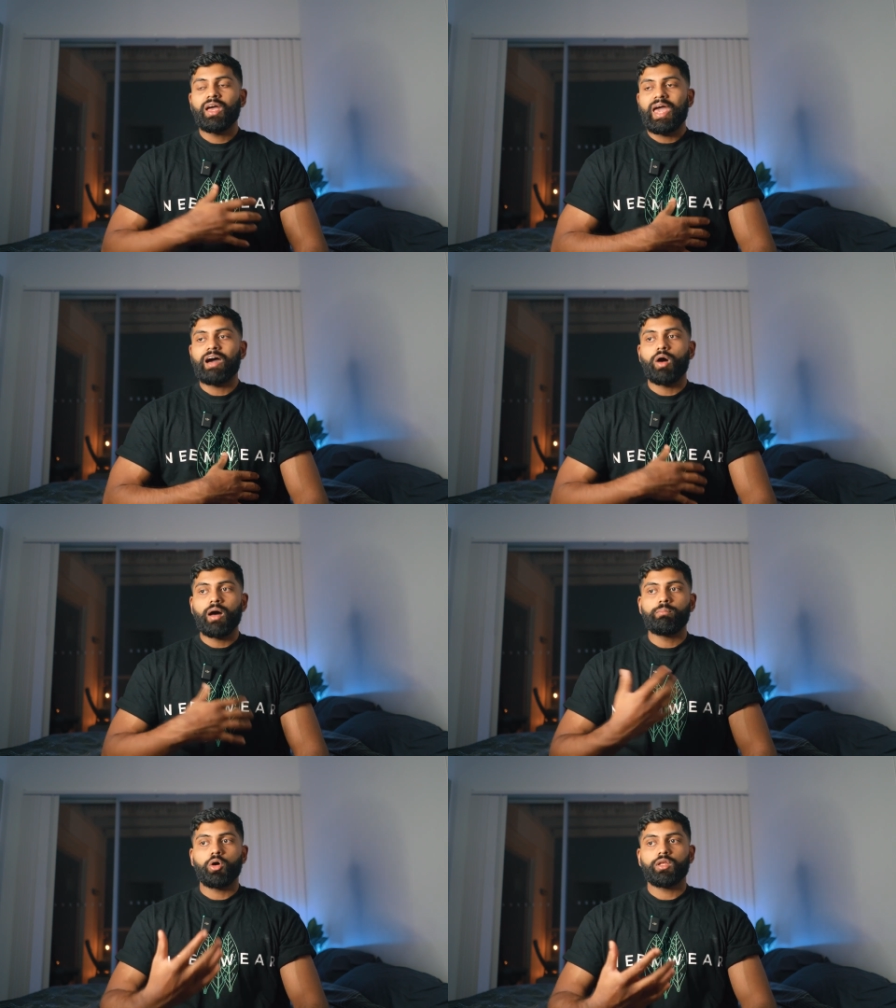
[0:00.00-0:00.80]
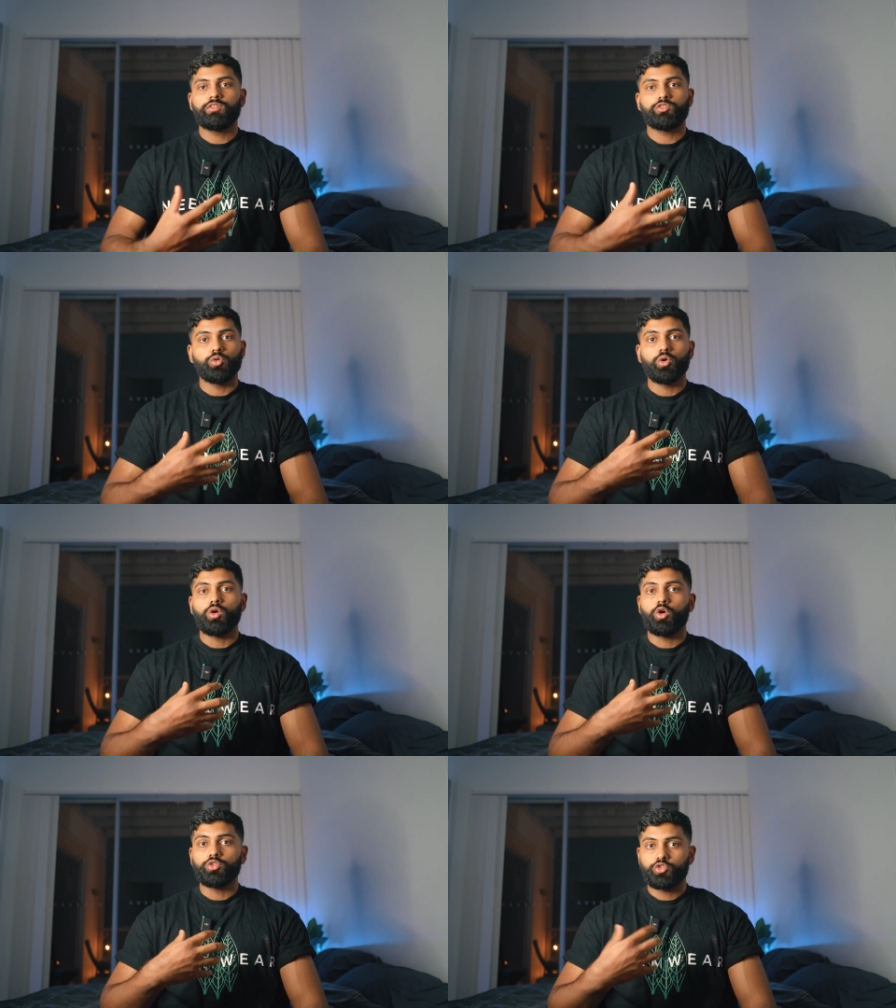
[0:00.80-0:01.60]
how our body stored
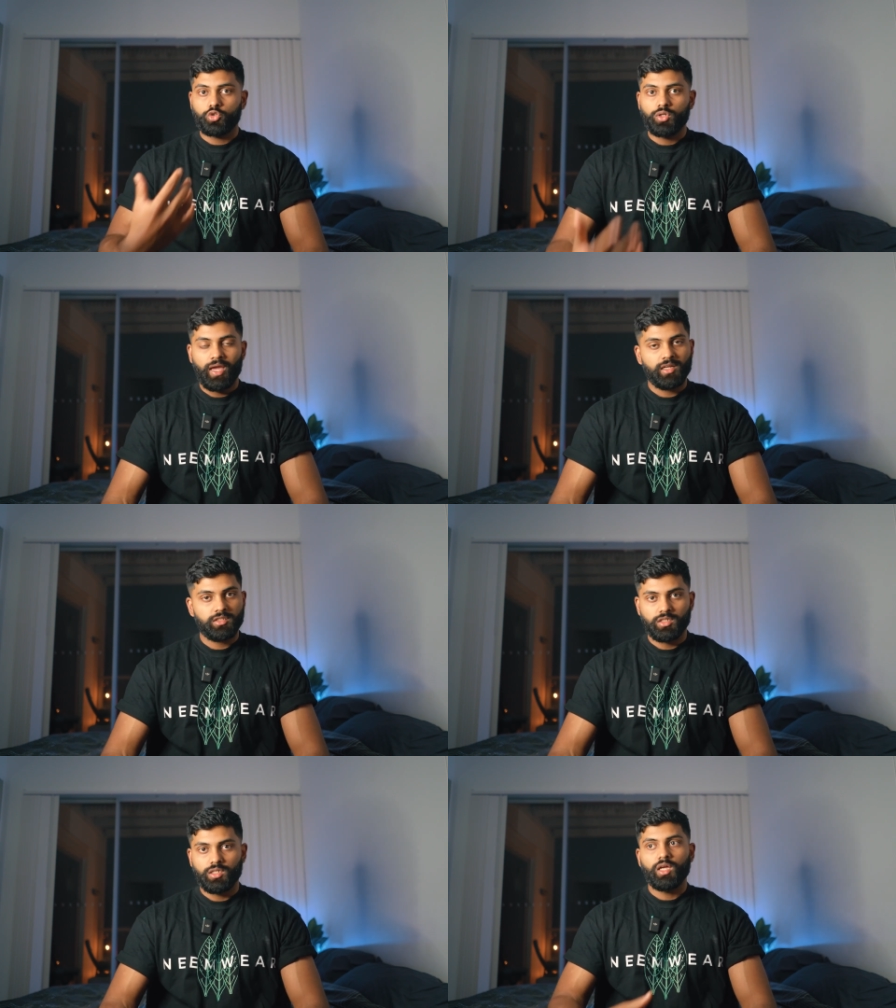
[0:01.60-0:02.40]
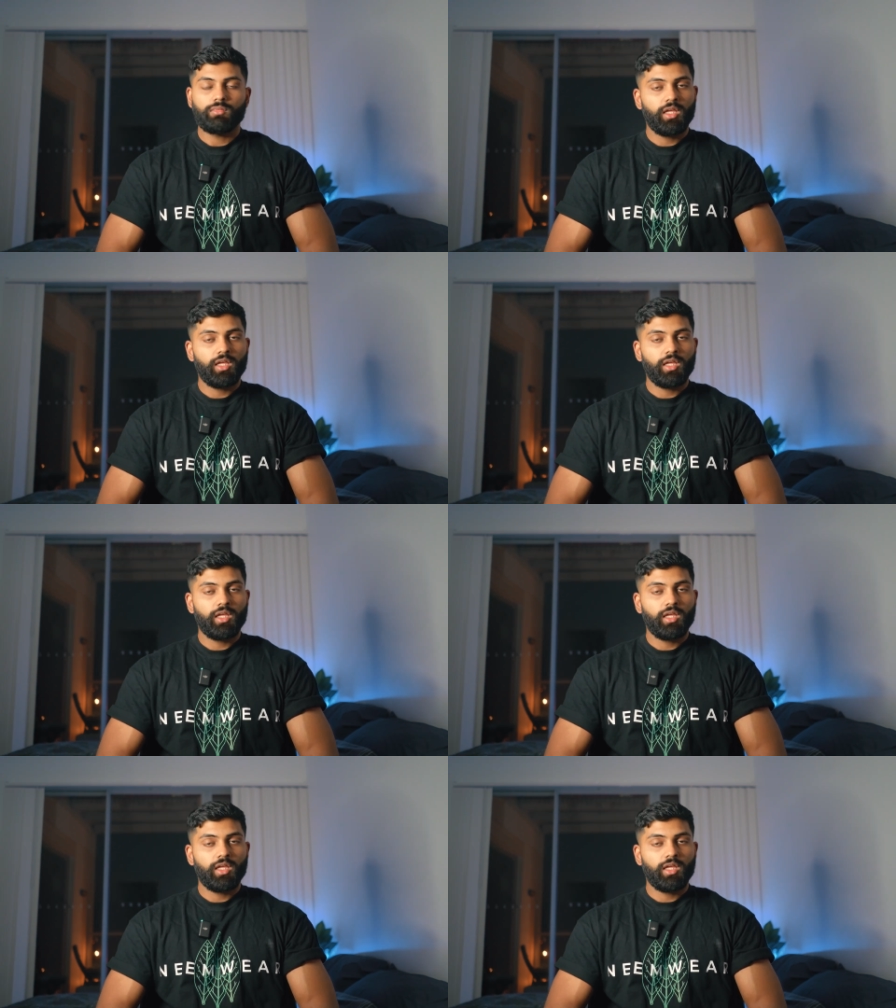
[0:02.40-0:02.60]
onto energy.